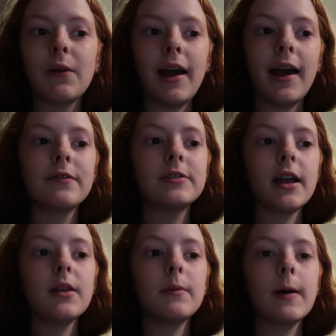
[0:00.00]
I have
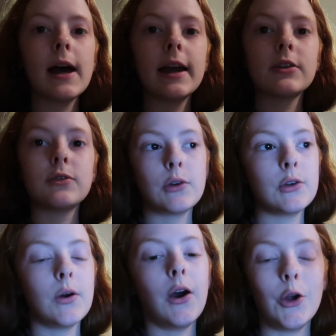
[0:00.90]
done my
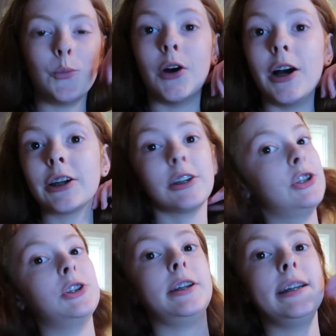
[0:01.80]
2 homework
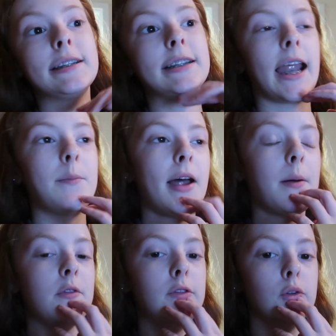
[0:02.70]
sheets and I'm now
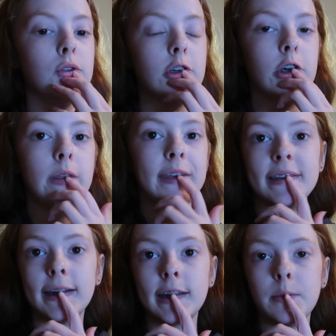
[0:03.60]
moving on to the
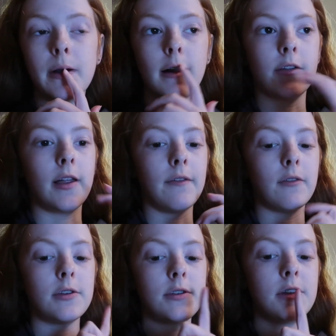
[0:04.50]
16 marker that I've
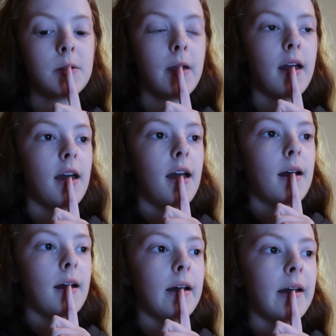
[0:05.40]
got to do.
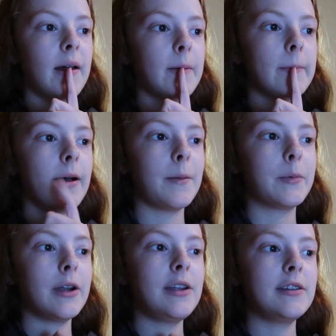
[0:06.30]
I'll
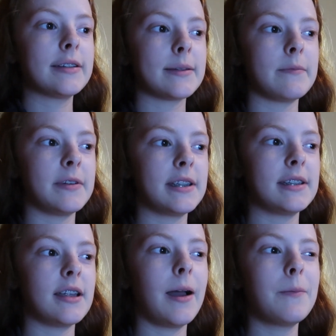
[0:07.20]
probably do some of it
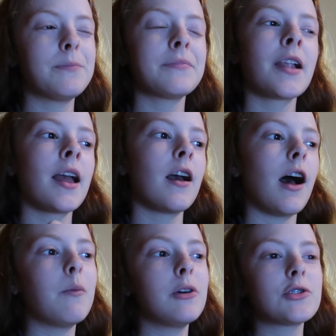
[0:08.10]
today.
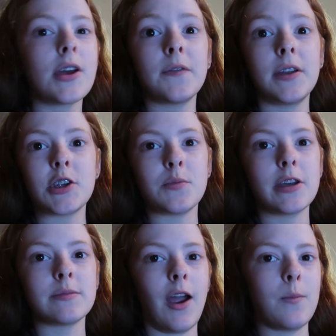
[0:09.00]
I want to try and finish
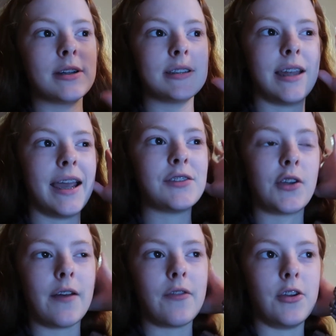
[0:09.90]
most of my homework today so I
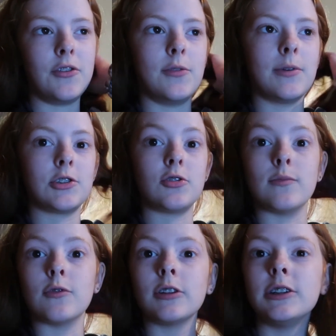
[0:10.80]
don't have to do too much
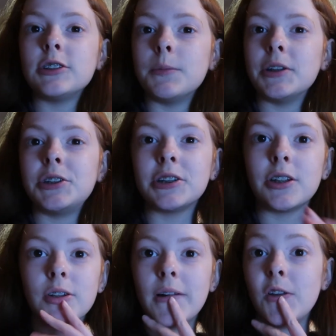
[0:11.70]
tomorrow, so I'm actually
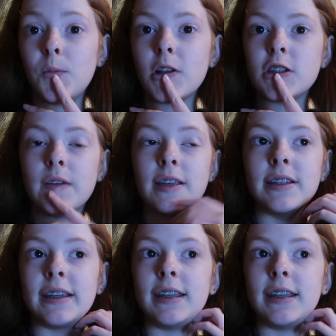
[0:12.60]
going to try and do as much of it as I